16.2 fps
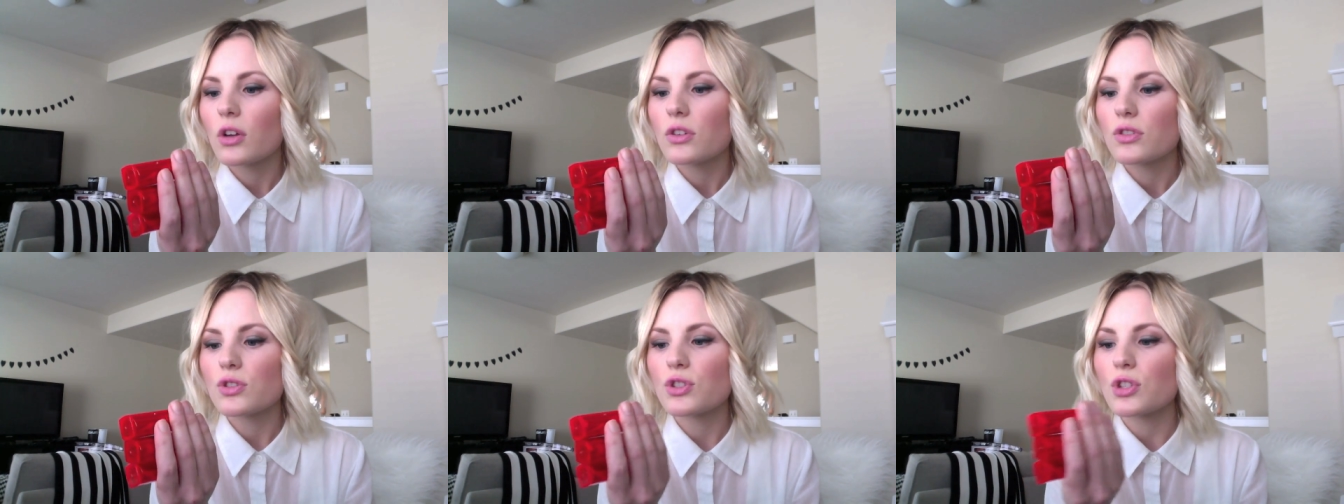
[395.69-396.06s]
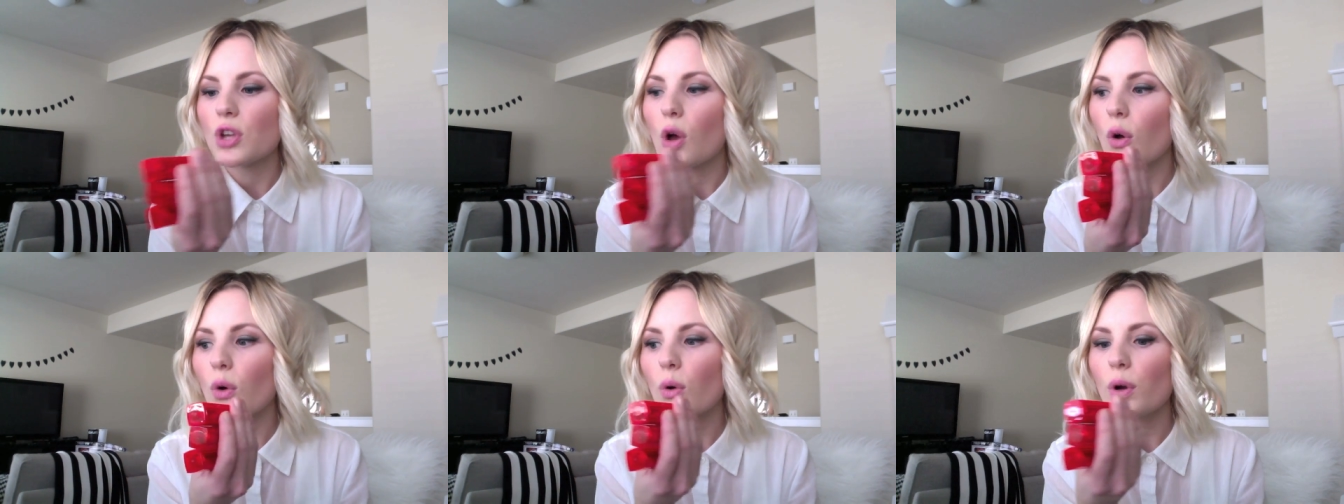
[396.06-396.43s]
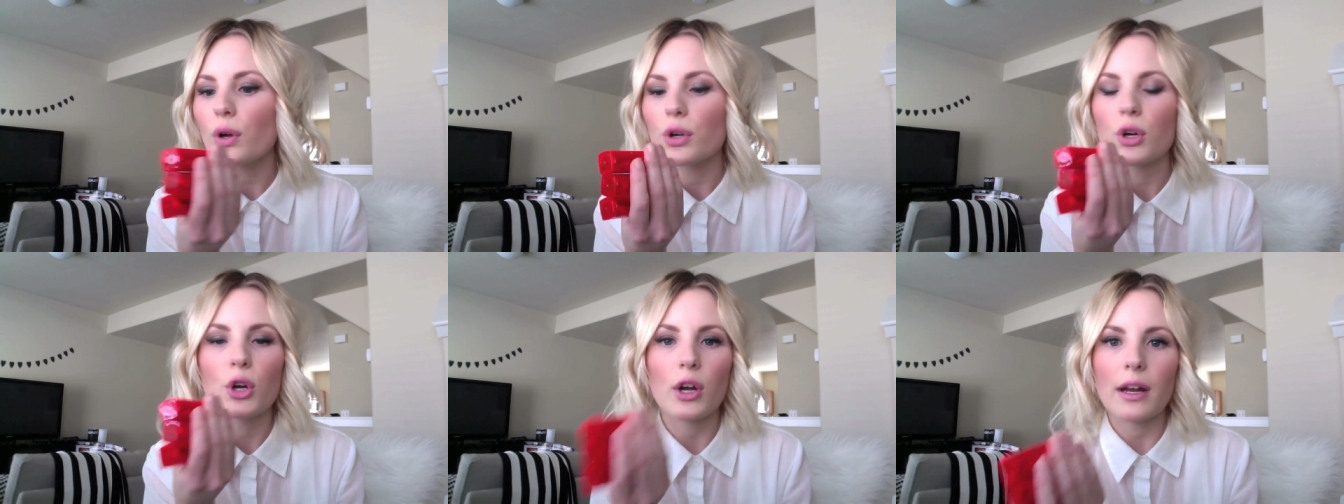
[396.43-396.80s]
so
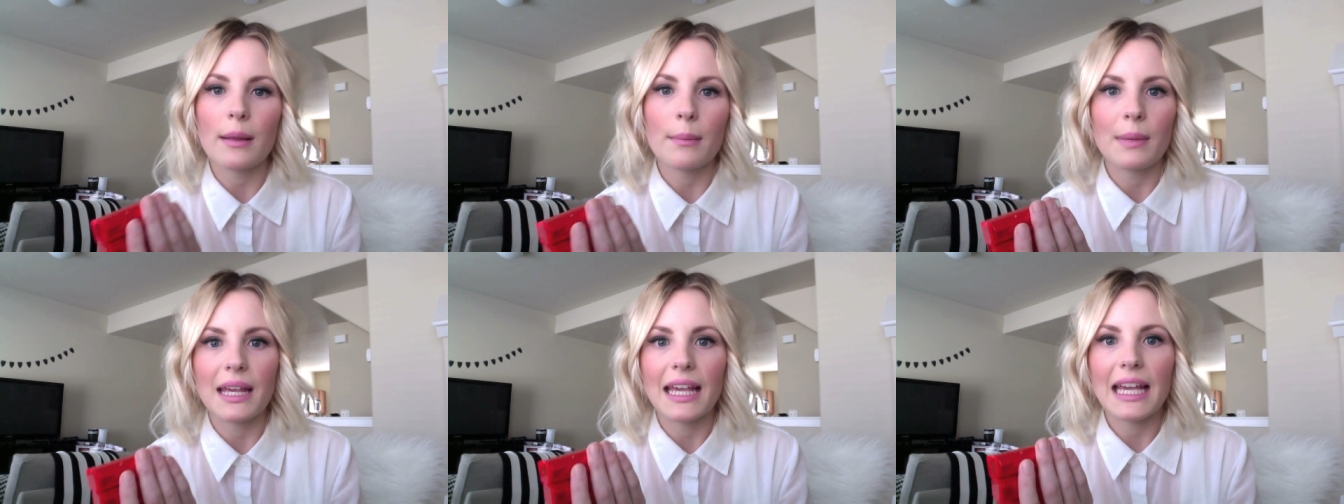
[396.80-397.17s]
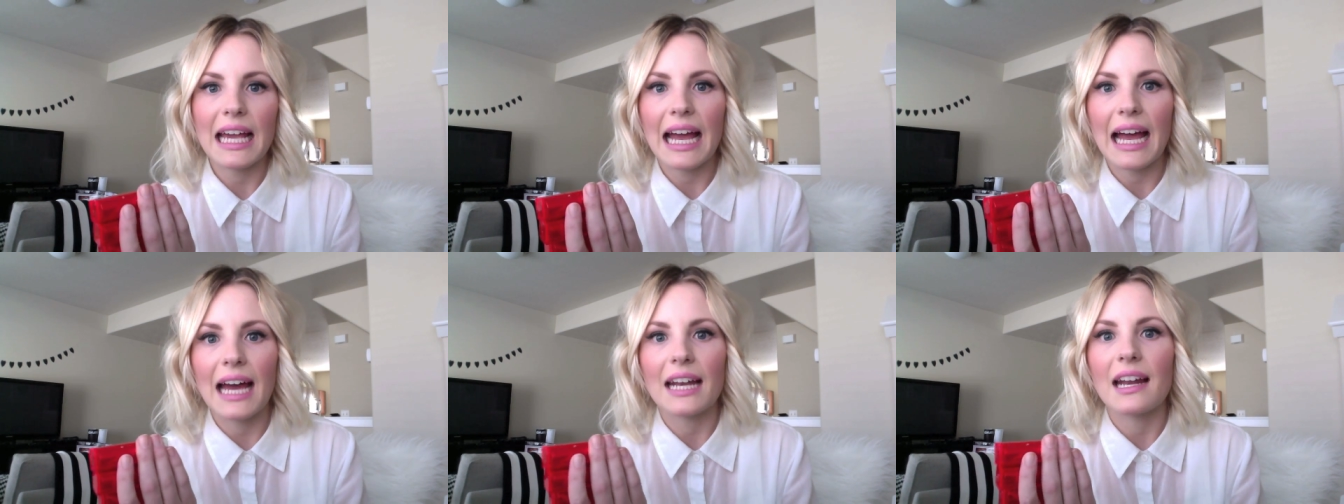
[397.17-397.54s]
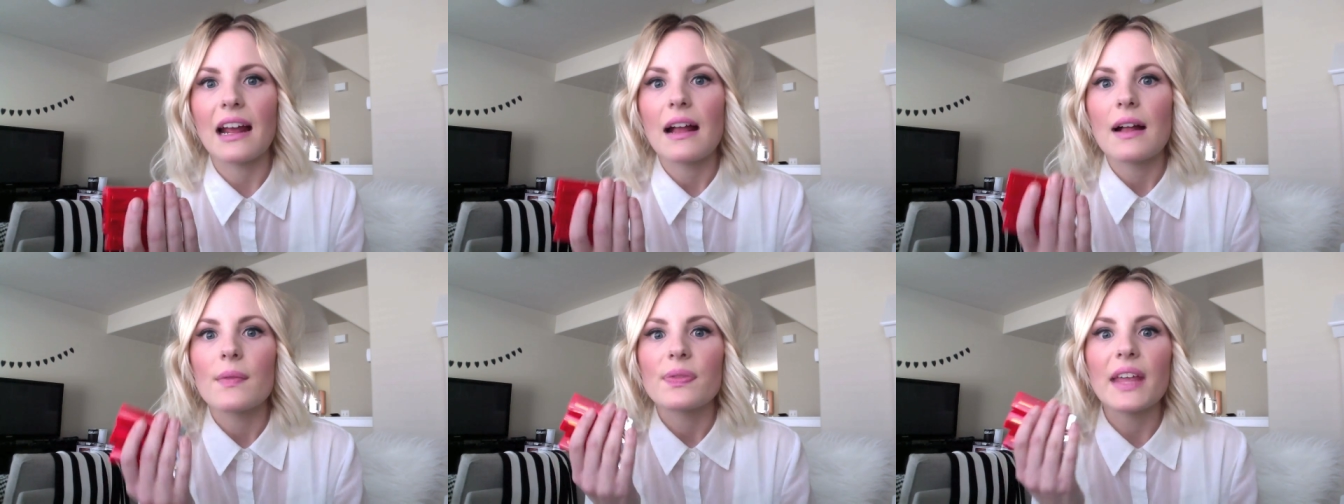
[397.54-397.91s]
creamy and
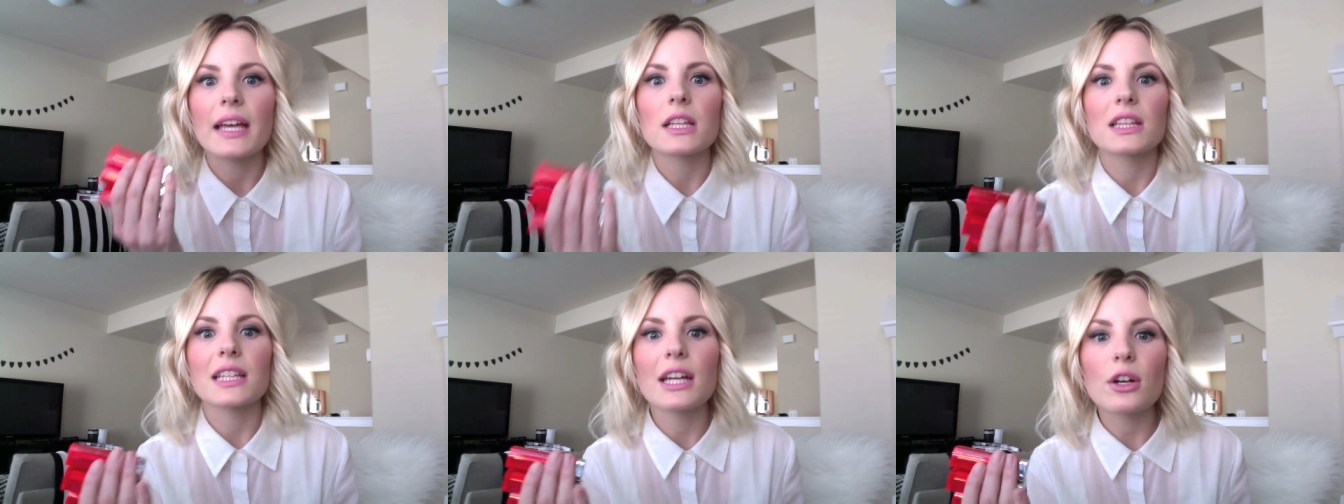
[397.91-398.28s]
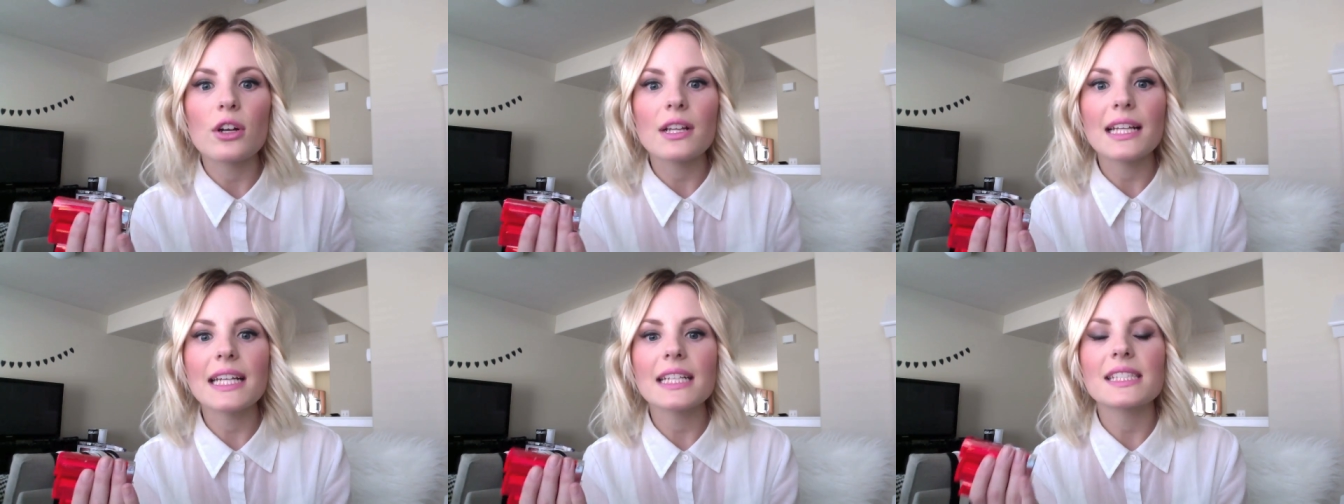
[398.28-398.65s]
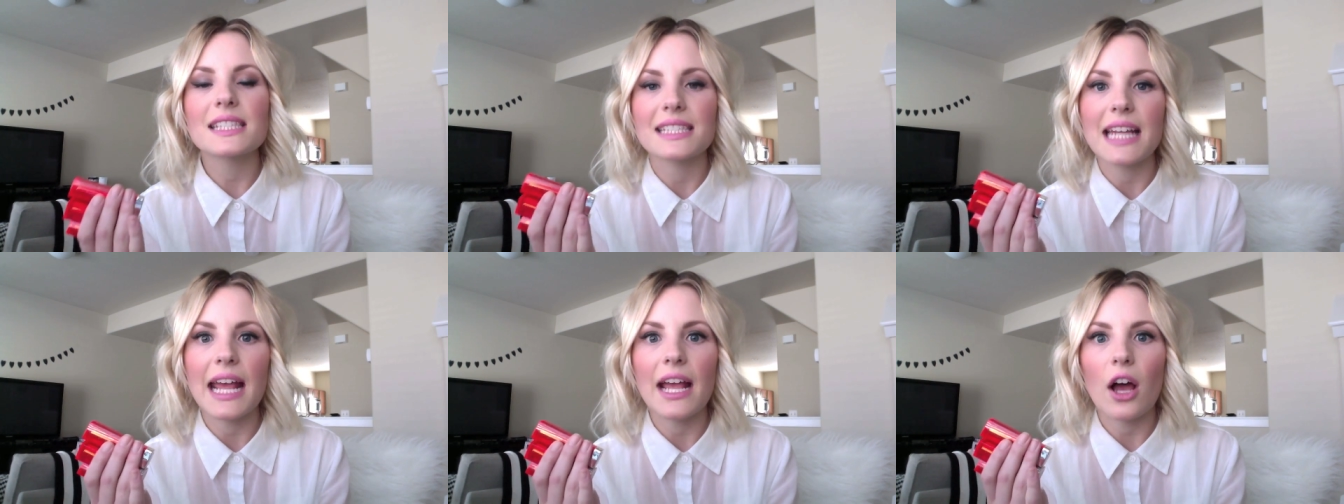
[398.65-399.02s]
they literally
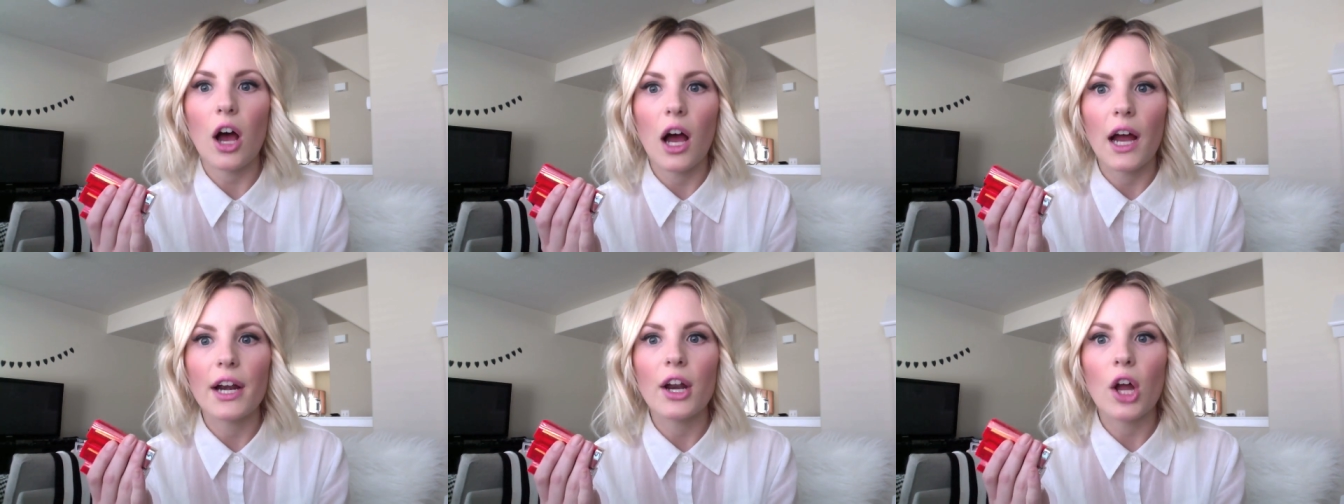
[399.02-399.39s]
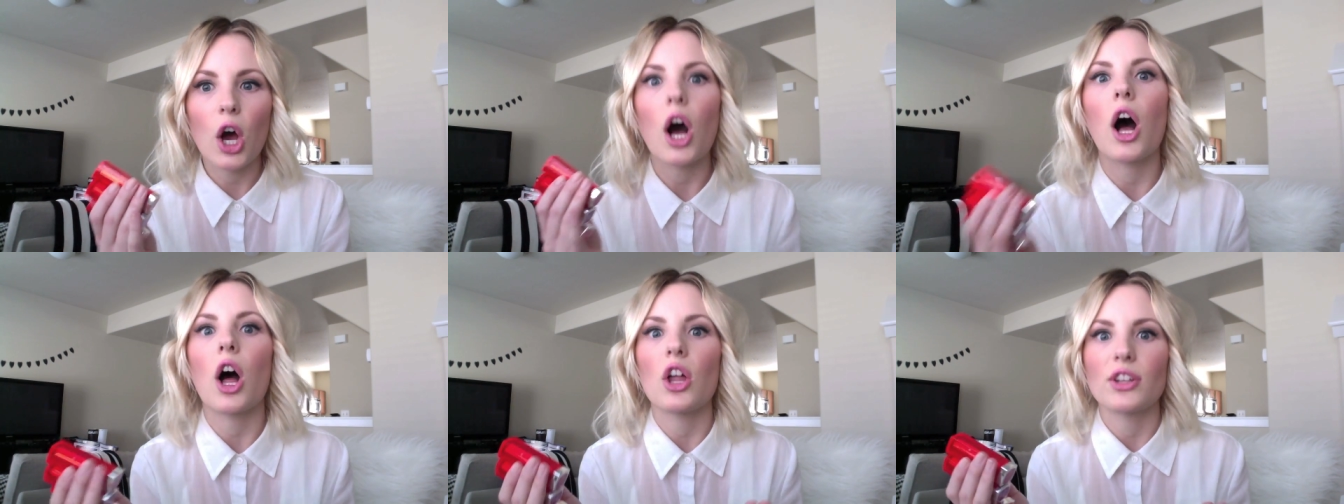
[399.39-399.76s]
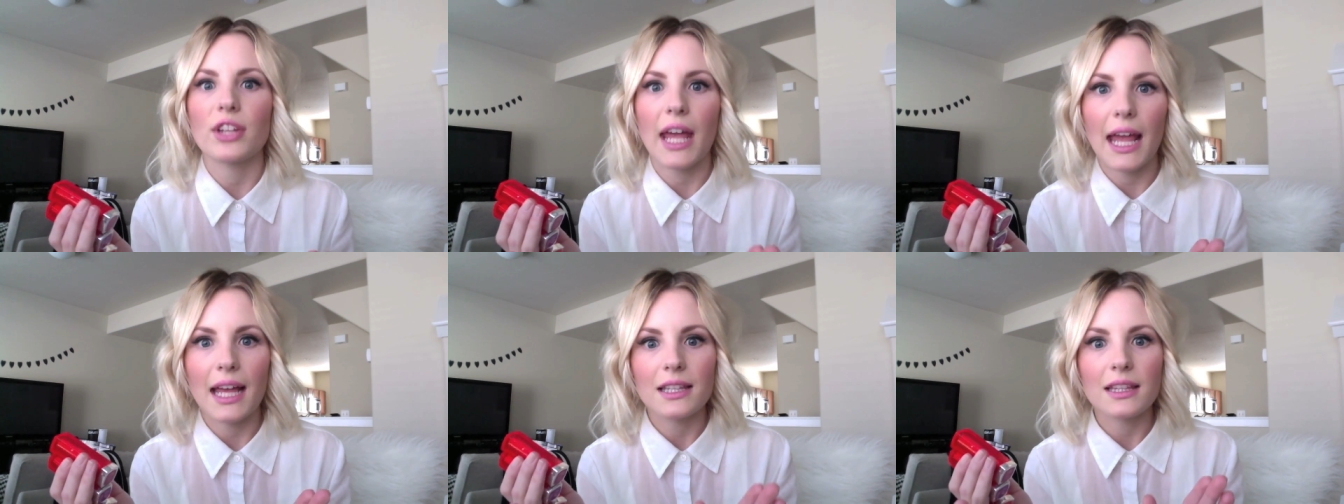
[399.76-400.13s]
stay on all
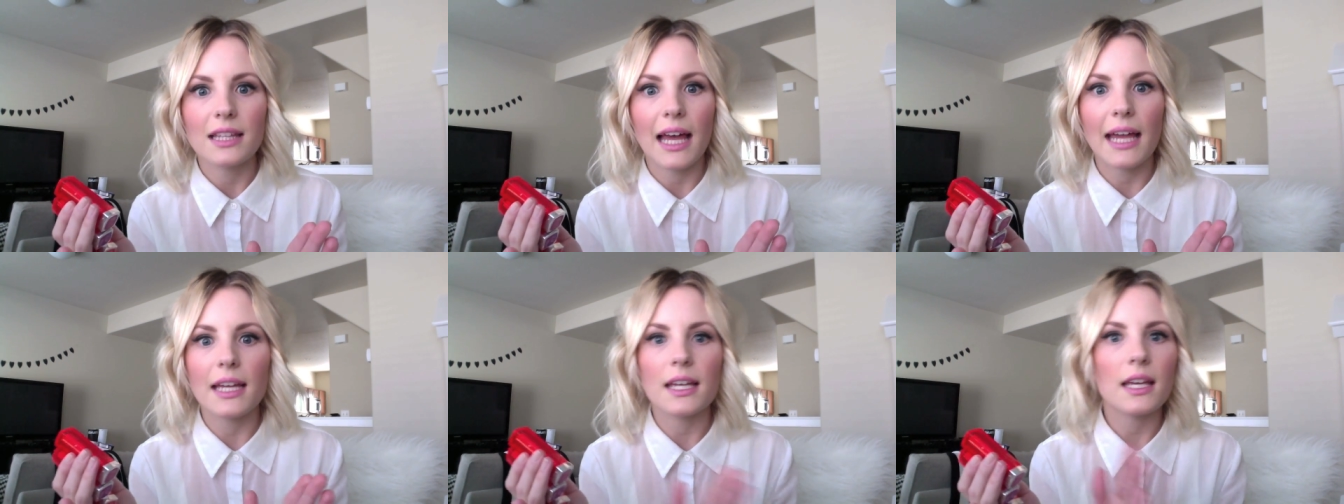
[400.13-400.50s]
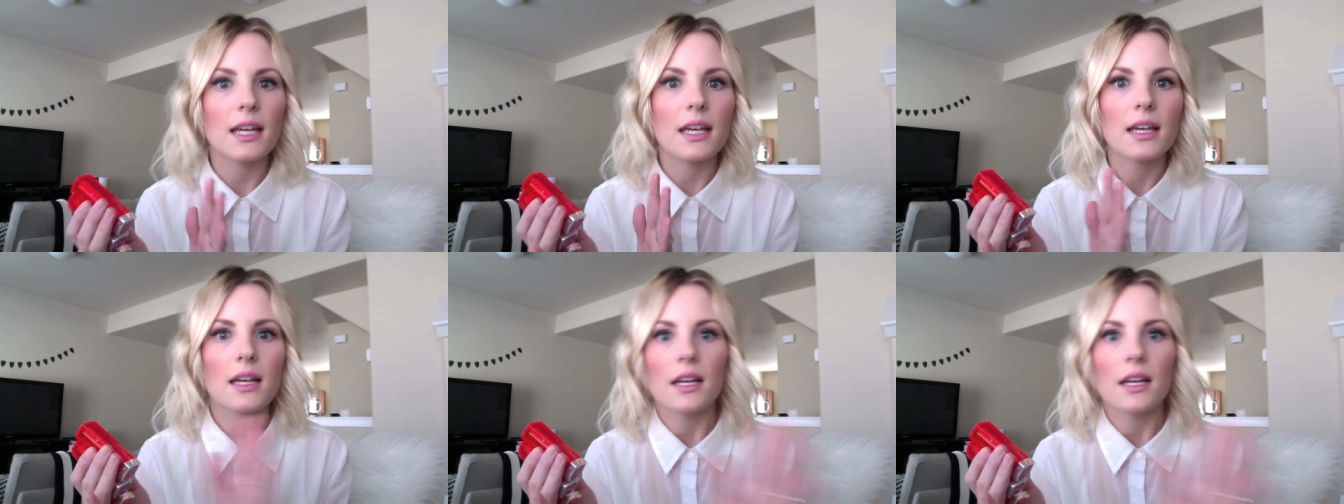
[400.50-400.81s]
day. Like